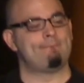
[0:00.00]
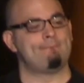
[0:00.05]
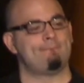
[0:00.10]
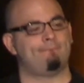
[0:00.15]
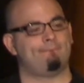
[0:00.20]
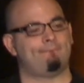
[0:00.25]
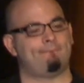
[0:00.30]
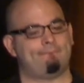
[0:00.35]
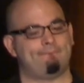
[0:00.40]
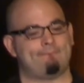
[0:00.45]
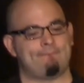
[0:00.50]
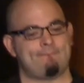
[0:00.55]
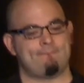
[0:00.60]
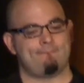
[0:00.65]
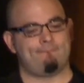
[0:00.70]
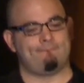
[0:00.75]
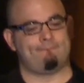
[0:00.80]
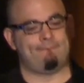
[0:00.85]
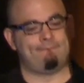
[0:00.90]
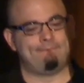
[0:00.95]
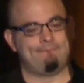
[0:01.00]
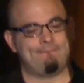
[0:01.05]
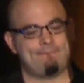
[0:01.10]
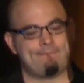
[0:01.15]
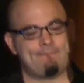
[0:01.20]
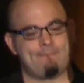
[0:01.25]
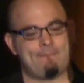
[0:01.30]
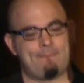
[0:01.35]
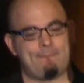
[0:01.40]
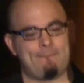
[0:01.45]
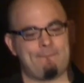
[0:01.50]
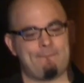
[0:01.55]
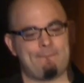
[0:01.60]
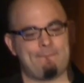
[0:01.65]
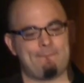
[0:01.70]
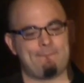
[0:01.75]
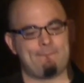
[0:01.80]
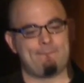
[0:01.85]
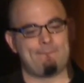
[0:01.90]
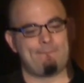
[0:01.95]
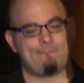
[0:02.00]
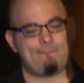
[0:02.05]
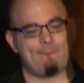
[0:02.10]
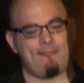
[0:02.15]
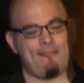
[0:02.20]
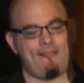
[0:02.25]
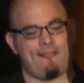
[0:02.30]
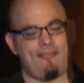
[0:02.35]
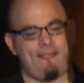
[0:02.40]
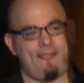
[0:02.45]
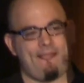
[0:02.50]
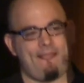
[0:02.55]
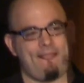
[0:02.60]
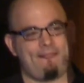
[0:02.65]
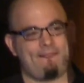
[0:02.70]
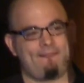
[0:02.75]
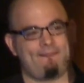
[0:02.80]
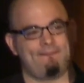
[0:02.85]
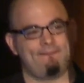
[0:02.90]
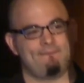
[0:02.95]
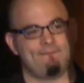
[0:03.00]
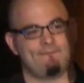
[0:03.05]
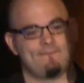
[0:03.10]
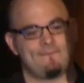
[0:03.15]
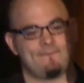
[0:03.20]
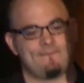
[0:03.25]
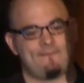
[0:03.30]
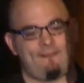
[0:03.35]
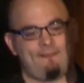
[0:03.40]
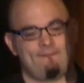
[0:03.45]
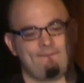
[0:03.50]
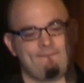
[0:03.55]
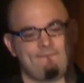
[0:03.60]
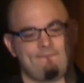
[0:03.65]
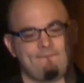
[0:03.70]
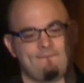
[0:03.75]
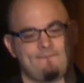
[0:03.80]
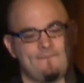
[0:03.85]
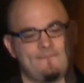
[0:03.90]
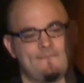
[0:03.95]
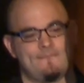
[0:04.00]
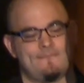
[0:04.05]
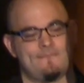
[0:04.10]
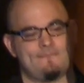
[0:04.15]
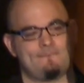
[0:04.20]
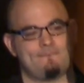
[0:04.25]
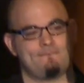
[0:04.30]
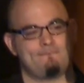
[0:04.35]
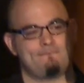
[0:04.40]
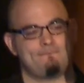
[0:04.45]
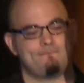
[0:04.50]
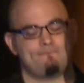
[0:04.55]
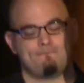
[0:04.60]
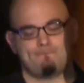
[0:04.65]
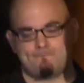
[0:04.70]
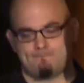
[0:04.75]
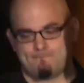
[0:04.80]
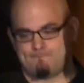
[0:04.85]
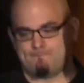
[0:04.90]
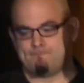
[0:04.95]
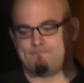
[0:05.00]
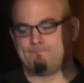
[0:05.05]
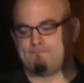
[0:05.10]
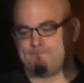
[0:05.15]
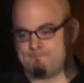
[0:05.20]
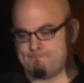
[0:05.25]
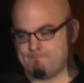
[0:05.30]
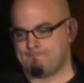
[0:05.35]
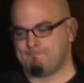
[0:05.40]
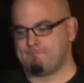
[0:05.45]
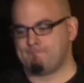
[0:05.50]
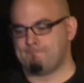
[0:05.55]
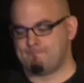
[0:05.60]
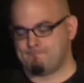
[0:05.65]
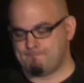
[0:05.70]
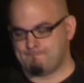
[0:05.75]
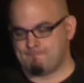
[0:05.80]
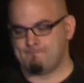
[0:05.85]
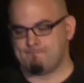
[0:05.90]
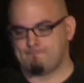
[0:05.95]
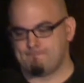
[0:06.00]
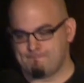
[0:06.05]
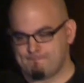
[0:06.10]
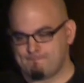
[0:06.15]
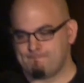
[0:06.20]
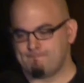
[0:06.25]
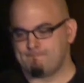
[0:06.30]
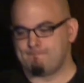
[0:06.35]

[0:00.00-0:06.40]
No words are spoken by the person on screen.